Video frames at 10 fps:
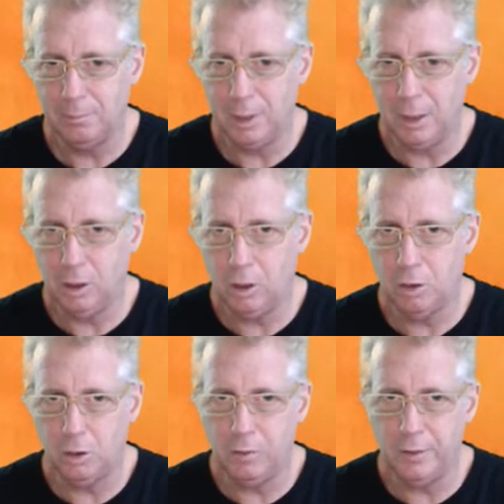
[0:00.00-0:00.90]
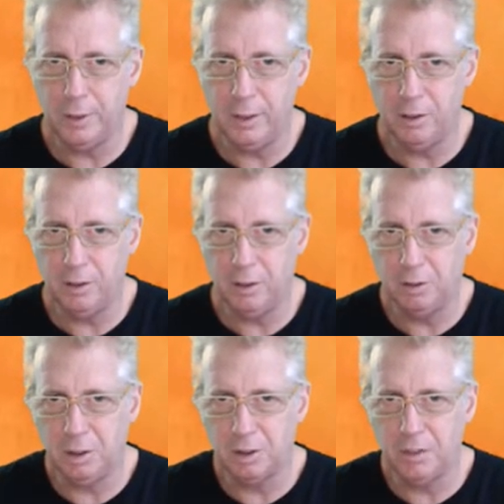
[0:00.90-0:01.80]
it goes over there. So we're going
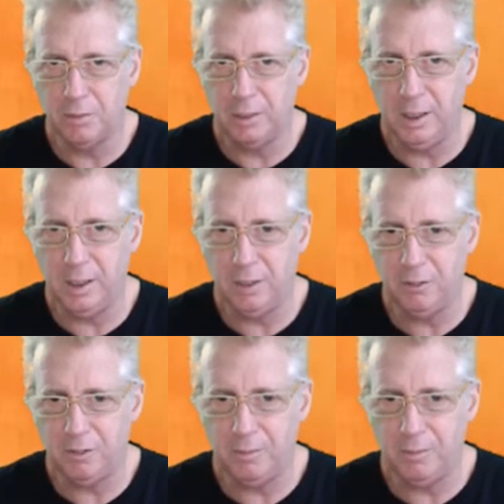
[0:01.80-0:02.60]
to attack from here, and